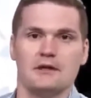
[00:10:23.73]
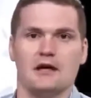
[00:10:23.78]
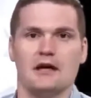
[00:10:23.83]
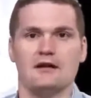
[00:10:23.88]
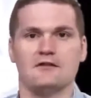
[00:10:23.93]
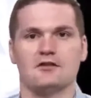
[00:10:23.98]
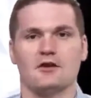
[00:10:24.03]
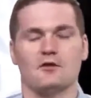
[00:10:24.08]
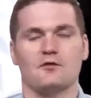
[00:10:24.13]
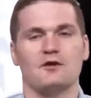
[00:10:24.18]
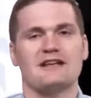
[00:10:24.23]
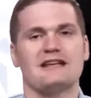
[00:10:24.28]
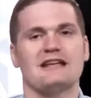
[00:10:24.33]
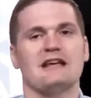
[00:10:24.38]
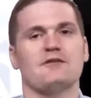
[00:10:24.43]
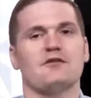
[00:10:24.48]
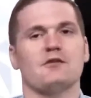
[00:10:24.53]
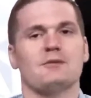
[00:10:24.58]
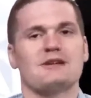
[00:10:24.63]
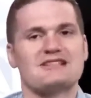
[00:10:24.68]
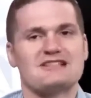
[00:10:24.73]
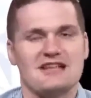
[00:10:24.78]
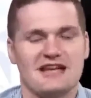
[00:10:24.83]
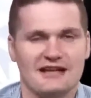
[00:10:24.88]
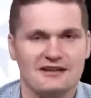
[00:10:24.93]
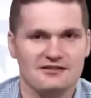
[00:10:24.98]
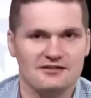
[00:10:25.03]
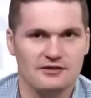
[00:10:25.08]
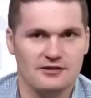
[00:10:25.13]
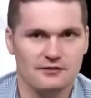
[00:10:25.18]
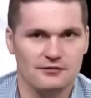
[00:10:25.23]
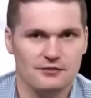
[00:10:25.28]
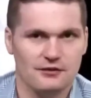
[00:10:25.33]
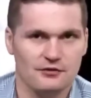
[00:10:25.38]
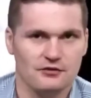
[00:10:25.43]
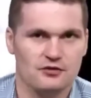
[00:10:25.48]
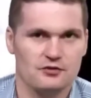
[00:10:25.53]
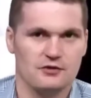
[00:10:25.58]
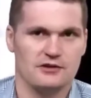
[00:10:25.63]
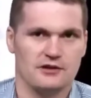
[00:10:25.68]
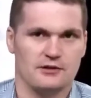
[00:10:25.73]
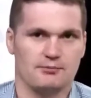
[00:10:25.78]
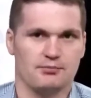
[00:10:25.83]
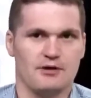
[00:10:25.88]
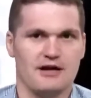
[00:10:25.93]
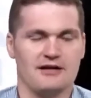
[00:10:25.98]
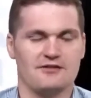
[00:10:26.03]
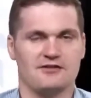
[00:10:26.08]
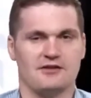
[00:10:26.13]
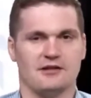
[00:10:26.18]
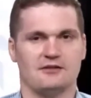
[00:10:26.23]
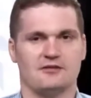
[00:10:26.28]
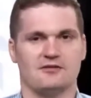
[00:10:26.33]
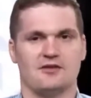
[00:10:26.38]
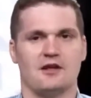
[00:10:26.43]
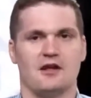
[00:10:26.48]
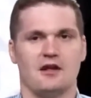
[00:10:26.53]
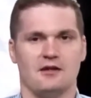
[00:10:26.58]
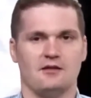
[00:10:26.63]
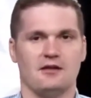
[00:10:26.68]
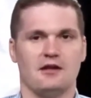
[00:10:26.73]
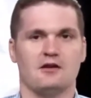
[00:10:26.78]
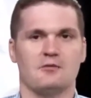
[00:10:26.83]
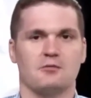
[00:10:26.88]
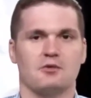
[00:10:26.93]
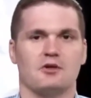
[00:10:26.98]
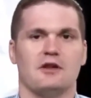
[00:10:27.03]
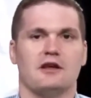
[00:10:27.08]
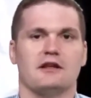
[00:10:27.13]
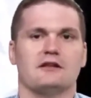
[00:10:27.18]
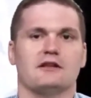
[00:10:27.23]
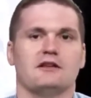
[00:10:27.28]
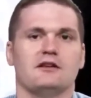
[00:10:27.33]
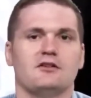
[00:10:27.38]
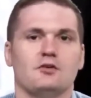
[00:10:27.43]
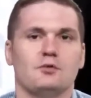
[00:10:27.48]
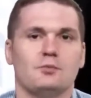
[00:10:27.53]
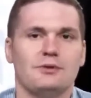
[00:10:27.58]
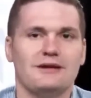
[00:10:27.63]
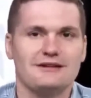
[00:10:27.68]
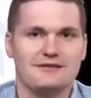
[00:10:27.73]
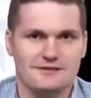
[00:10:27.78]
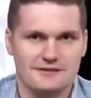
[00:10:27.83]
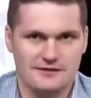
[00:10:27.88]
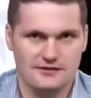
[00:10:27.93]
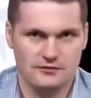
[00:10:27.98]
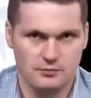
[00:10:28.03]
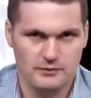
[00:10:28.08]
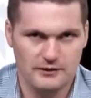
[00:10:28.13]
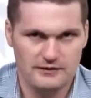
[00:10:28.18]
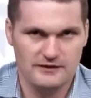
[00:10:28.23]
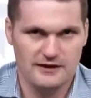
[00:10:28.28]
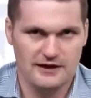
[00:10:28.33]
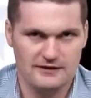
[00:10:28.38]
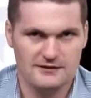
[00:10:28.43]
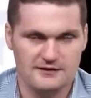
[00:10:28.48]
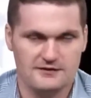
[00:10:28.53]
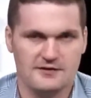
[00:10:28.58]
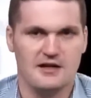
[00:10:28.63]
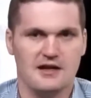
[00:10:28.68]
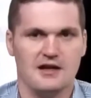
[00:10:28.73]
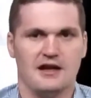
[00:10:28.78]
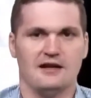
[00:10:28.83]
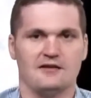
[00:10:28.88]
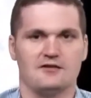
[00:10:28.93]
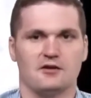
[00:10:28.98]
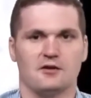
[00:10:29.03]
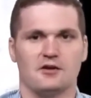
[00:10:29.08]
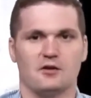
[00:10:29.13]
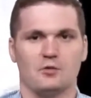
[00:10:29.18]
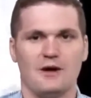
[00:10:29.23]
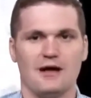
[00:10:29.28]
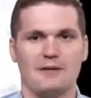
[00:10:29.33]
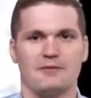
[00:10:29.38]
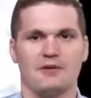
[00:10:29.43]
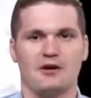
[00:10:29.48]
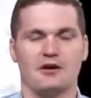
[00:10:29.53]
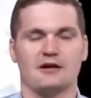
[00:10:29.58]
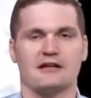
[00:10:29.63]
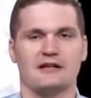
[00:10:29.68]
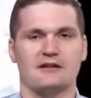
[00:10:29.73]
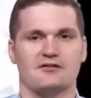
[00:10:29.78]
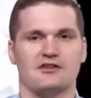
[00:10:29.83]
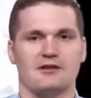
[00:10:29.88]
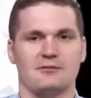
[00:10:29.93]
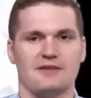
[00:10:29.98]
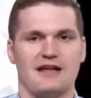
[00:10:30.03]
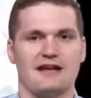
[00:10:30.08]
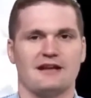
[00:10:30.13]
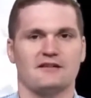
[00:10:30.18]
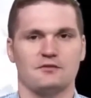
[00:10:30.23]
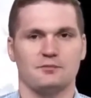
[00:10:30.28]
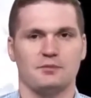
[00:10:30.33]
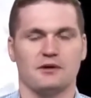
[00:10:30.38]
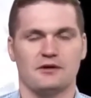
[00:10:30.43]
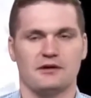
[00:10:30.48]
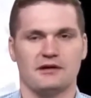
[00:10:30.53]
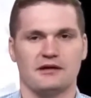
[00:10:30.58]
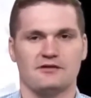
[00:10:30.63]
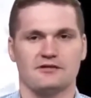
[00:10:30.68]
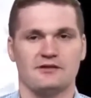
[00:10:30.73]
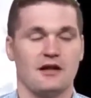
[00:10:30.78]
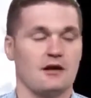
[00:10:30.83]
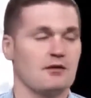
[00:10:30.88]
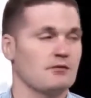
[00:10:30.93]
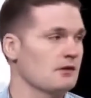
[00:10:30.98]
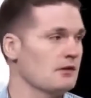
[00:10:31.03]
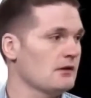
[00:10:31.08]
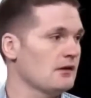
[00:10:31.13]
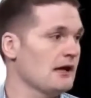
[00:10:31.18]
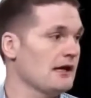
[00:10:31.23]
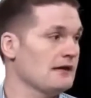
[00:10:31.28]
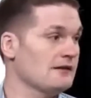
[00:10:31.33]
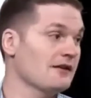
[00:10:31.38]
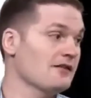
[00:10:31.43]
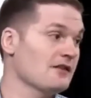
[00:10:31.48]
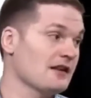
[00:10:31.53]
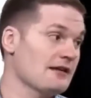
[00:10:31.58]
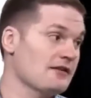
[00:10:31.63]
And so if we give them a taste of the future and the present, they are more likely to do business with us. And so the webinar gives them that experience. Now, it doesn't